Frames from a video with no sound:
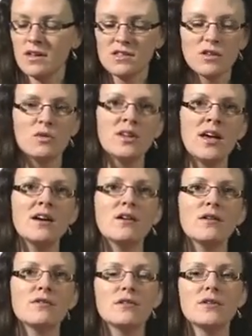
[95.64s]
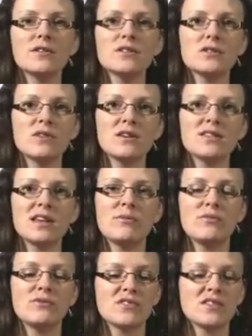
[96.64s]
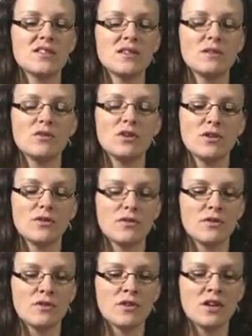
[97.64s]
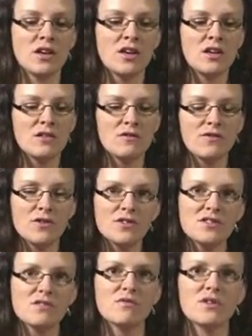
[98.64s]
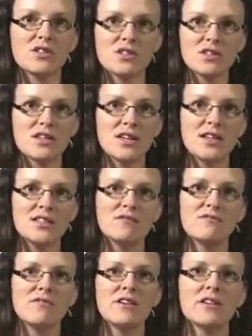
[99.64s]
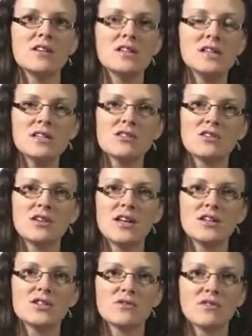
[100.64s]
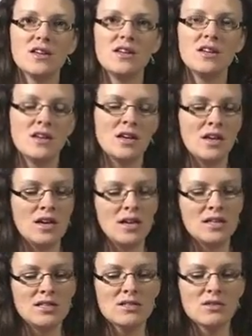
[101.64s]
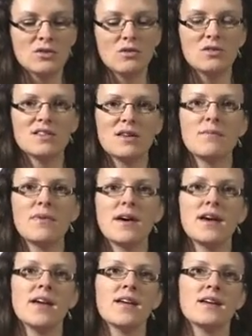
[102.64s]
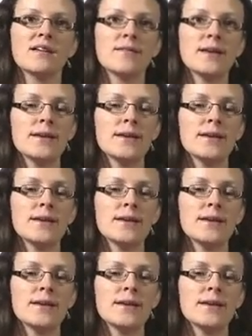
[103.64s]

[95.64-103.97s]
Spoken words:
So we'll now go through those 3 examples I said we'd go through. The first of which is a variant in histone H3, and this is called CEMP-A.